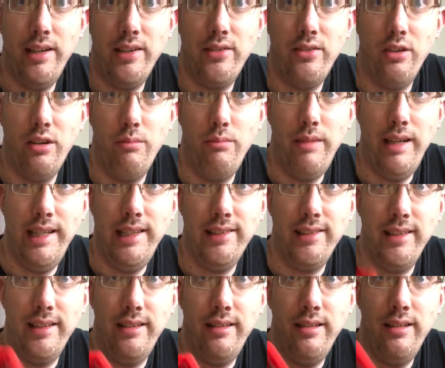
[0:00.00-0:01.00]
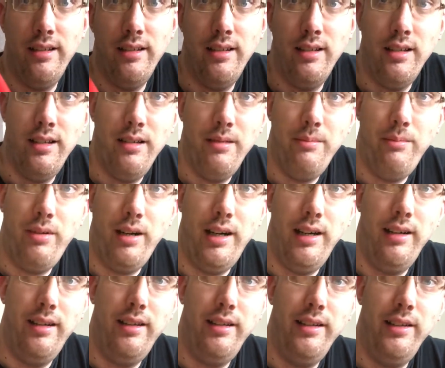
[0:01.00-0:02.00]
It's not amazing,
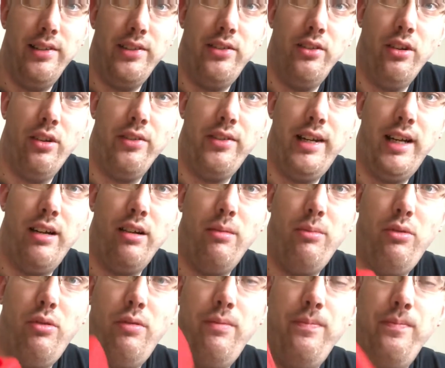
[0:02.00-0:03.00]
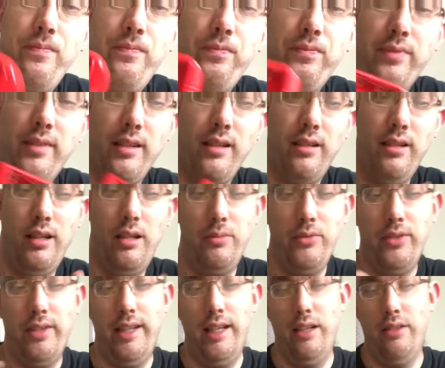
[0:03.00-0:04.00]
but it's not terrible.
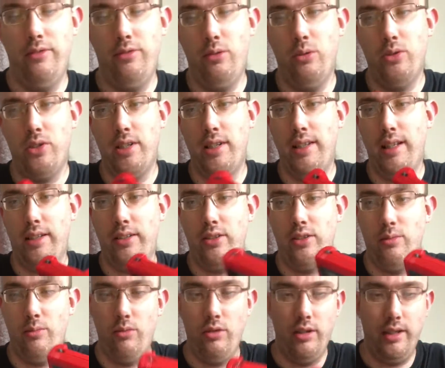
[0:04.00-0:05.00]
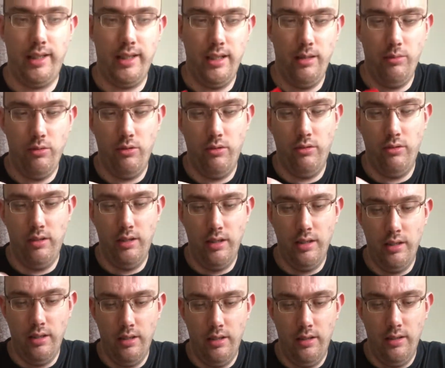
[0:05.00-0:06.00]
So yeah, unfortunately that doesn't work anymore.
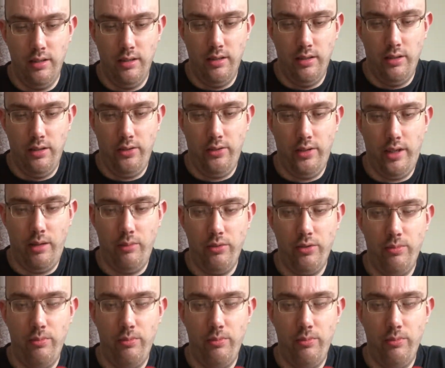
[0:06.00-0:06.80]
So that was